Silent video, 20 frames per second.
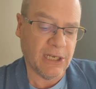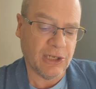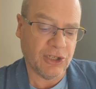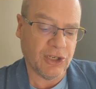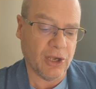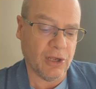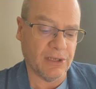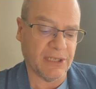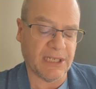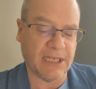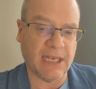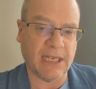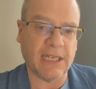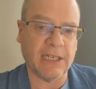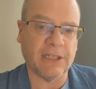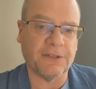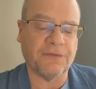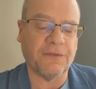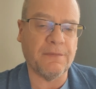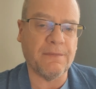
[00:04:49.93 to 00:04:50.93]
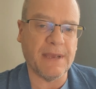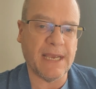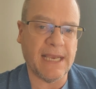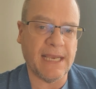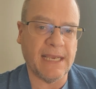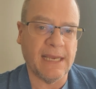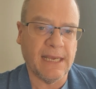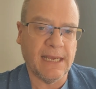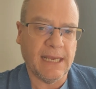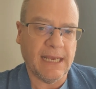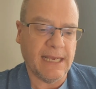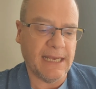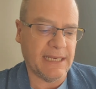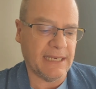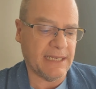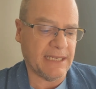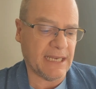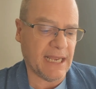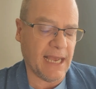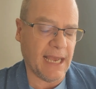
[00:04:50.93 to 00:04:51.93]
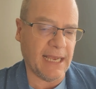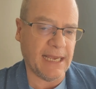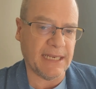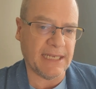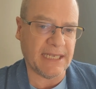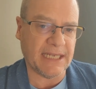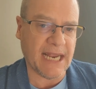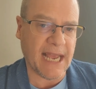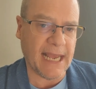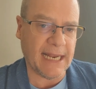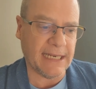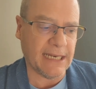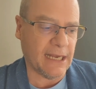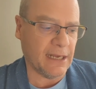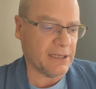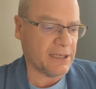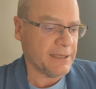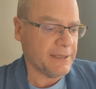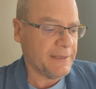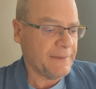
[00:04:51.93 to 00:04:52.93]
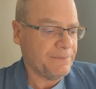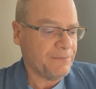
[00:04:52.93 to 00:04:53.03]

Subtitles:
Charles Dickens for me is a standout.